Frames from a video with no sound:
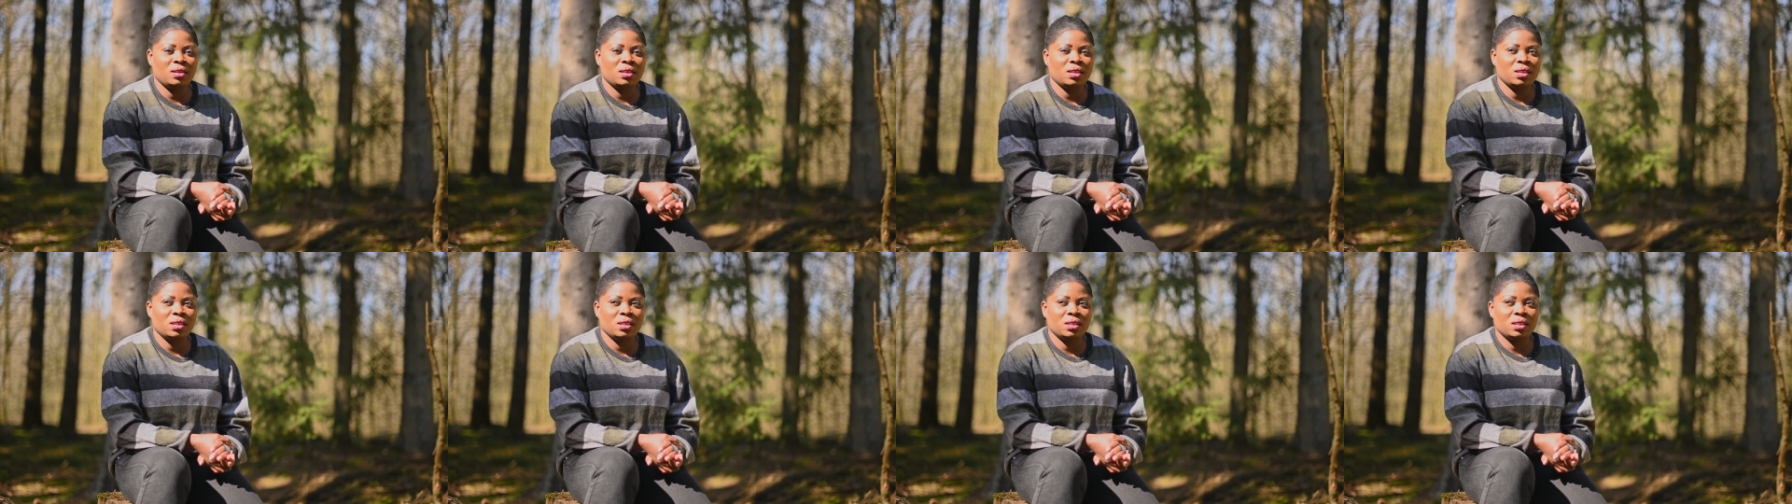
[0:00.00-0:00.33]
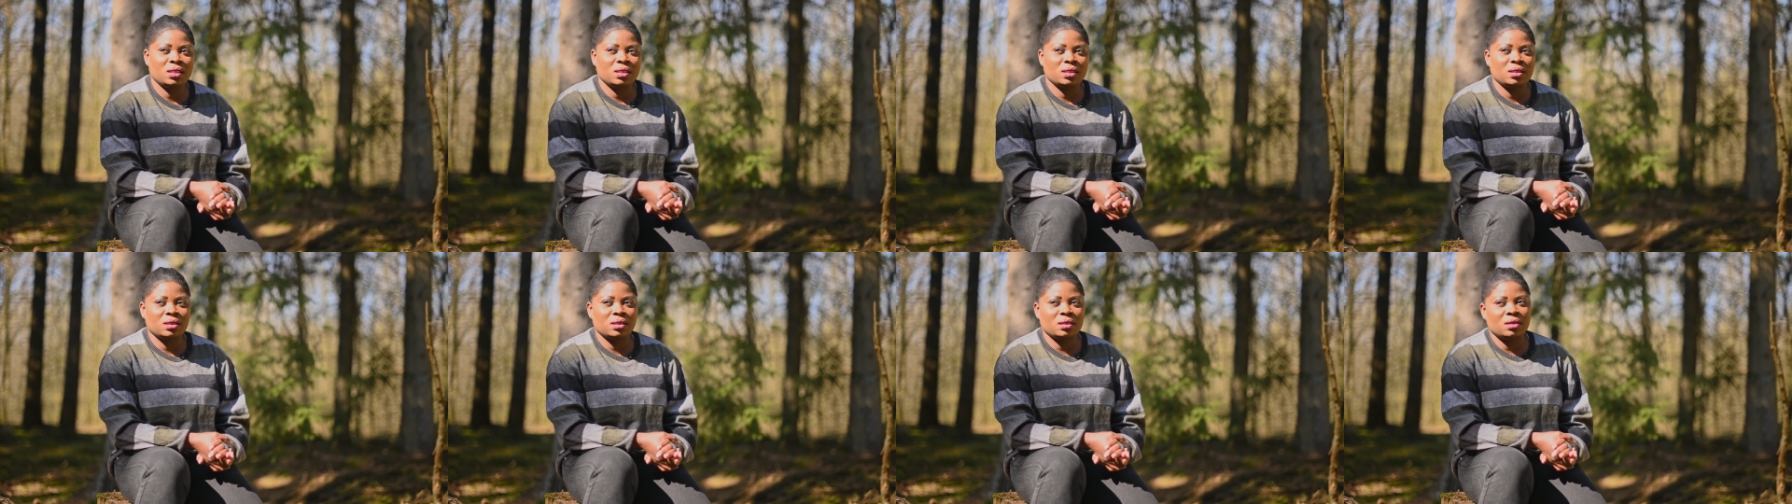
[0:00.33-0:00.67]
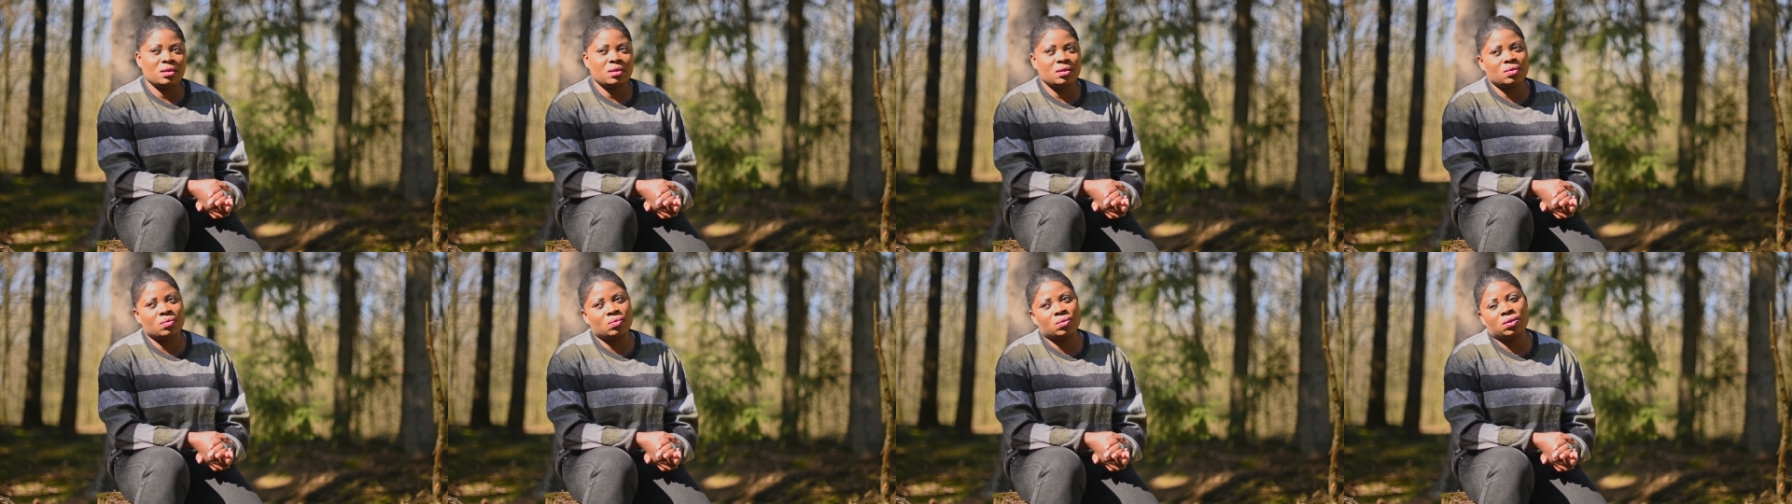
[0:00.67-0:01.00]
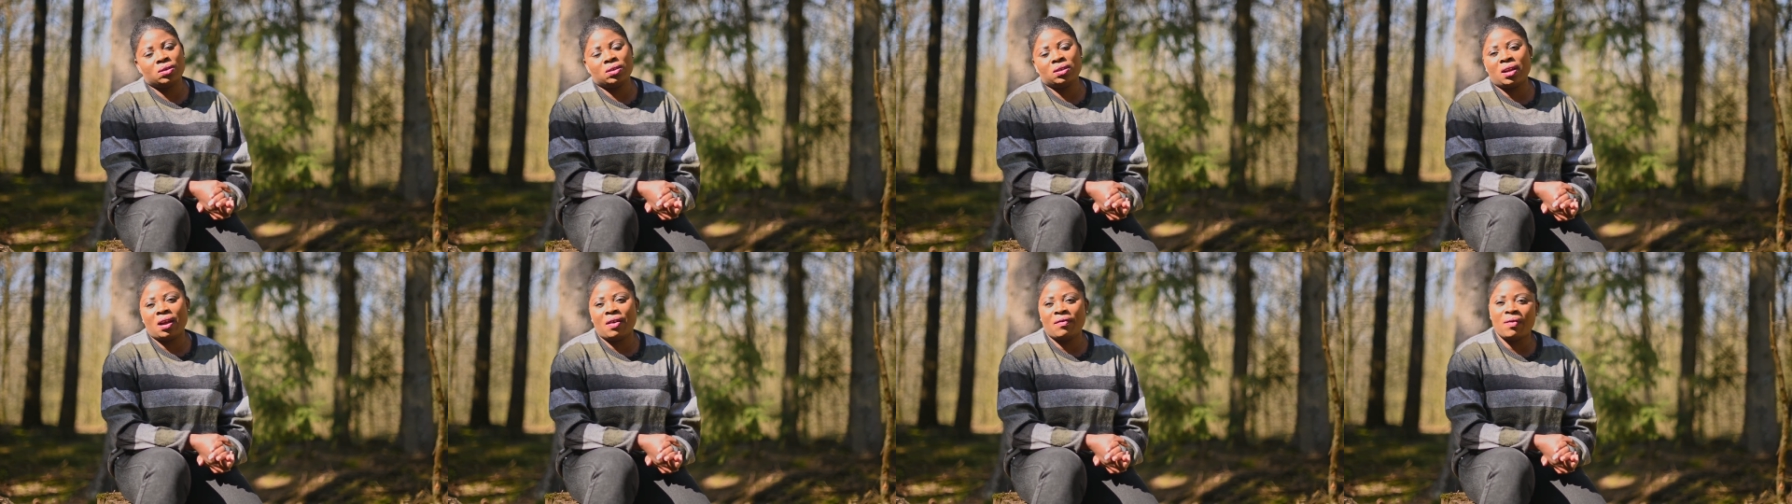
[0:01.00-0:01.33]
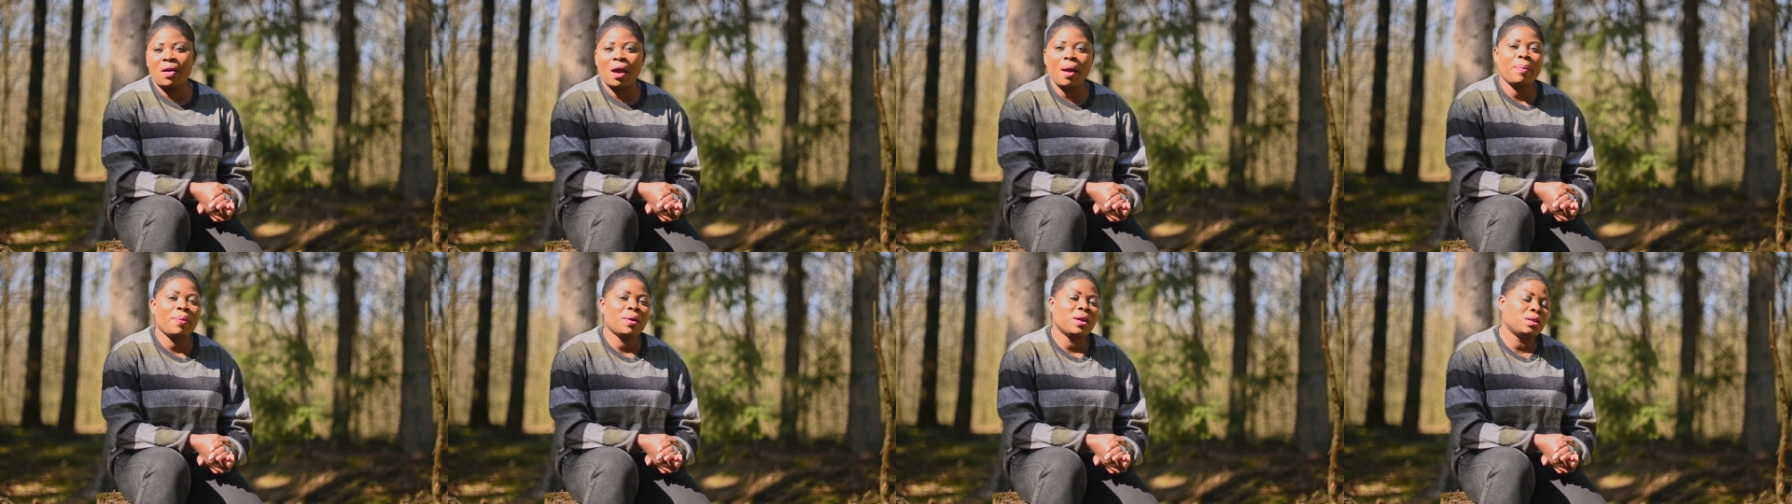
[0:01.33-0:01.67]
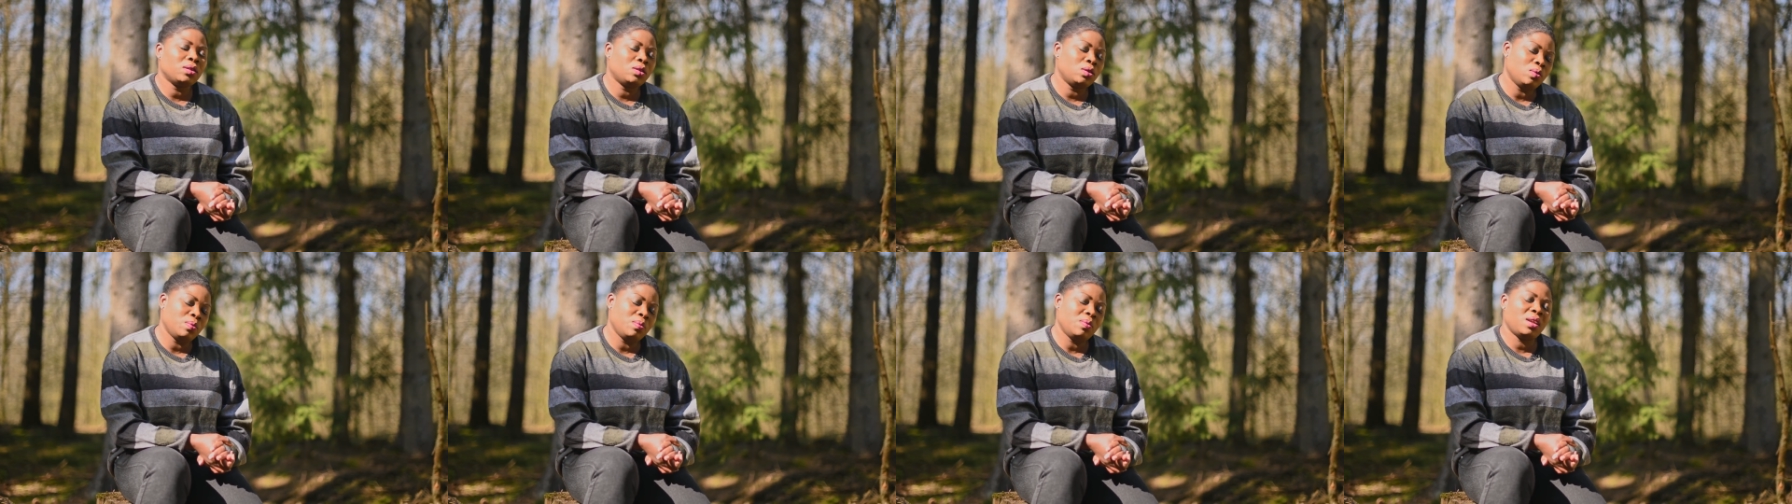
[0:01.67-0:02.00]
this wouldn't have
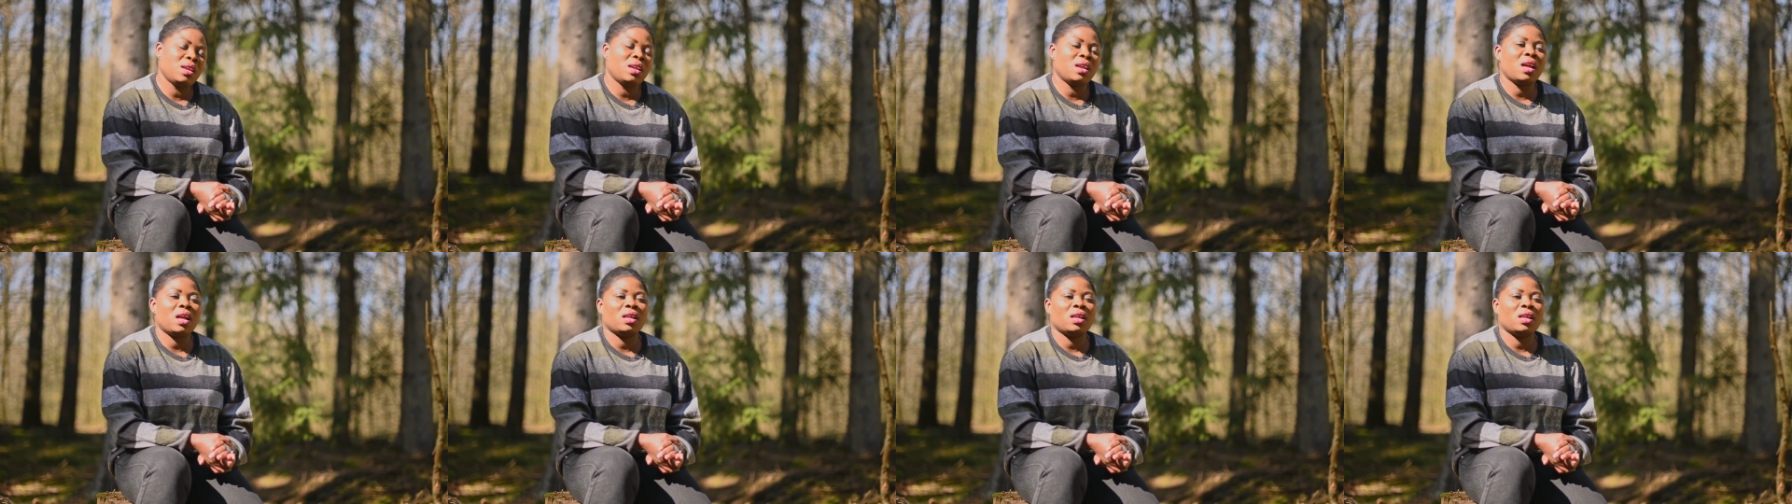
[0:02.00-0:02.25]
happened to me.